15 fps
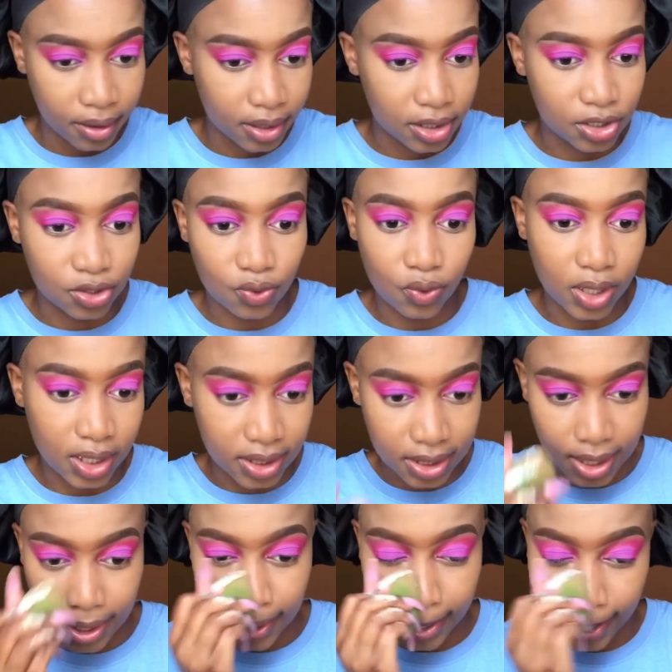it's great.
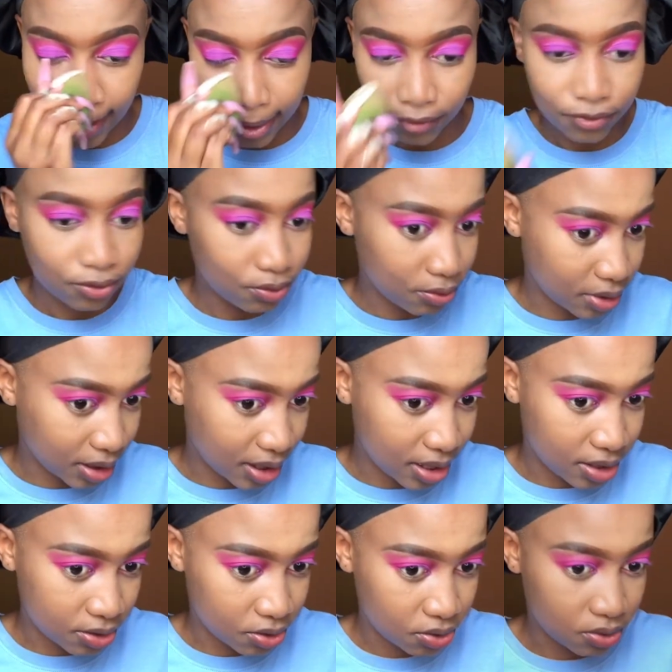Hey, I'm full of
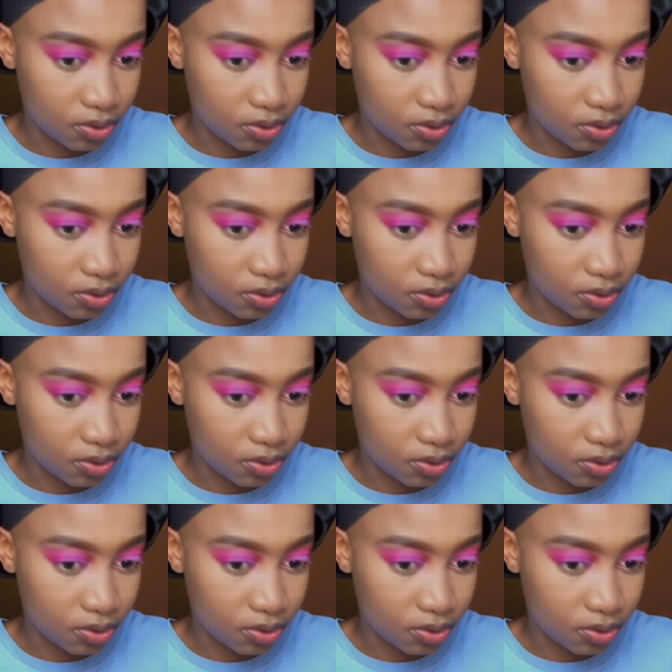mash.